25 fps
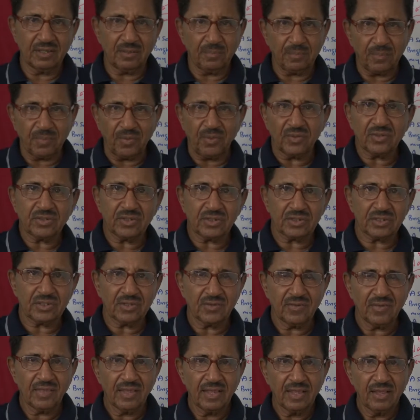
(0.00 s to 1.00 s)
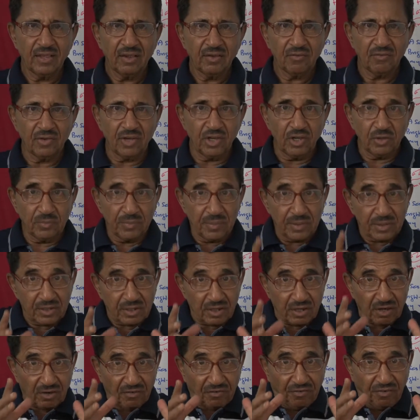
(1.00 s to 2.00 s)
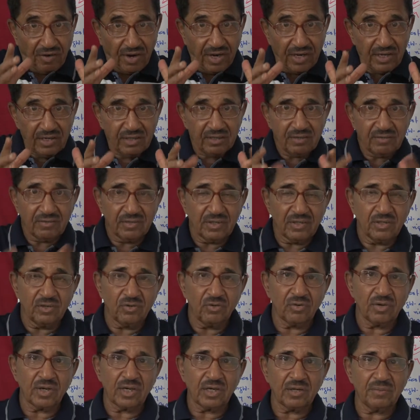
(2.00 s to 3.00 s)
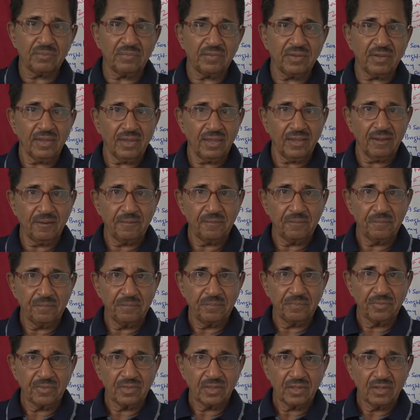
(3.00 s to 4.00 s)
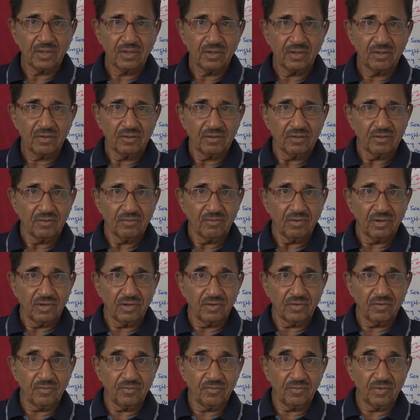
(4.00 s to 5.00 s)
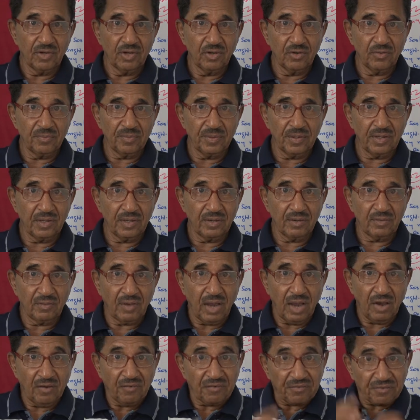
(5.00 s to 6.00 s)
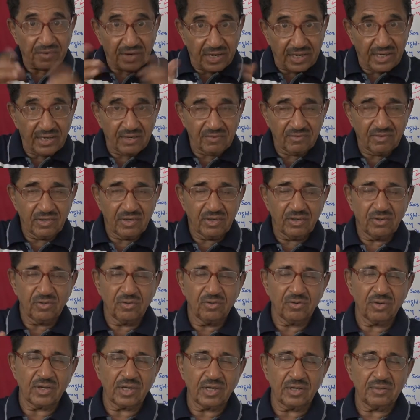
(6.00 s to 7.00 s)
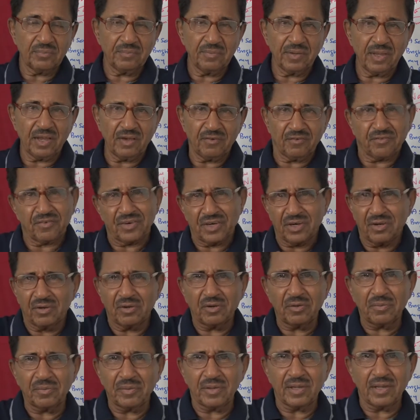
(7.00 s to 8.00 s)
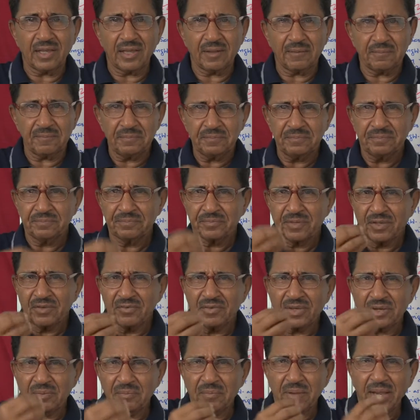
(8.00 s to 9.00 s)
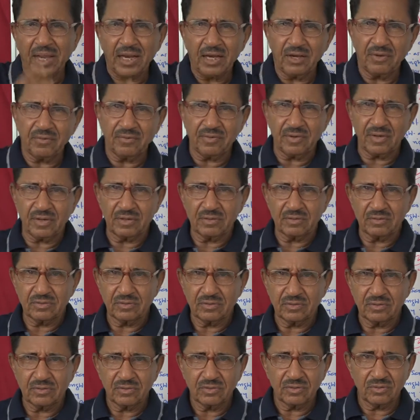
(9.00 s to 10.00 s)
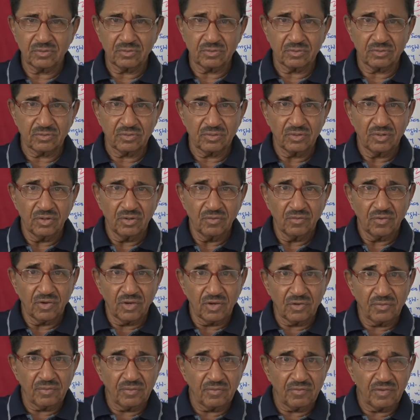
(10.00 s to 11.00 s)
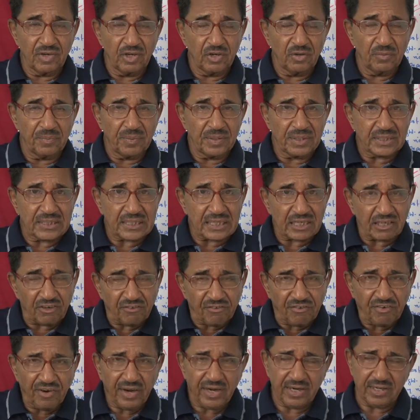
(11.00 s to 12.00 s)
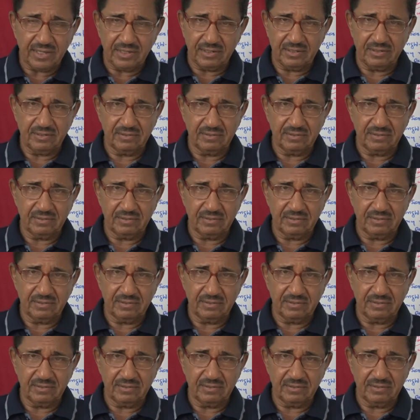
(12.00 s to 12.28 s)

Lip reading: the process, will you be terrified when you look at me? Will you be afraid when you look at me? Afraid will be a very mild word. So, will you be terrified